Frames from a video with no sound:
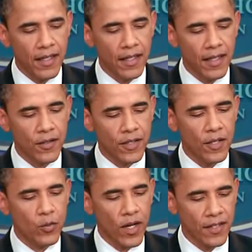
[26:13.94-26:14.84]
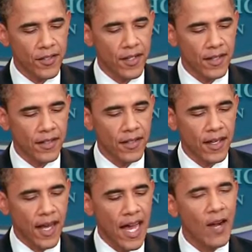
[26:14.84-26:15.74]
here's what I'd say.
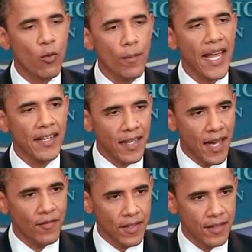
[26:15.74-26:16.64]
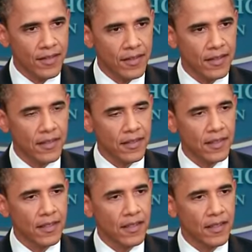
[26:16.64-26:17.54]
I remain confident
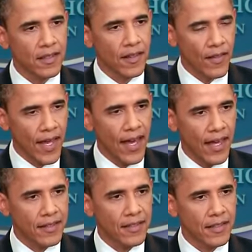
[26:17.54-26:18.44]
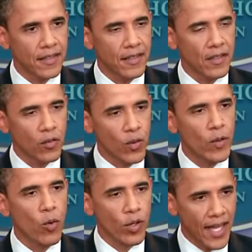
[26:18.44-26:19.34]
that we
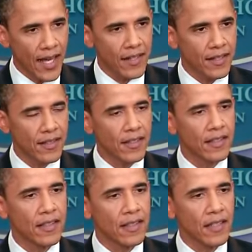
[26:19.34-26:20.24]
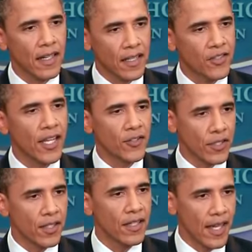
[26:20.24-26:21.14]
will get an extension
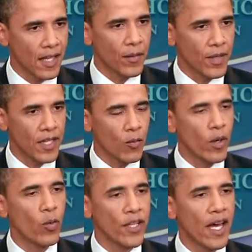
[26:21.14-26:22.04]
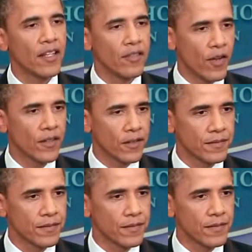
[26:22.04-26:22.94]
of the debt limit and we will not default.
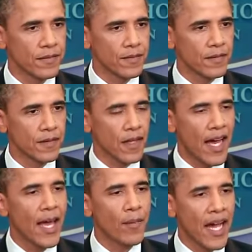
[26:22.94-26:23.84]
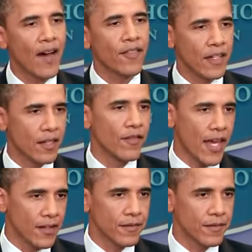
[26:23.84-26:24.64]
I am confident of that.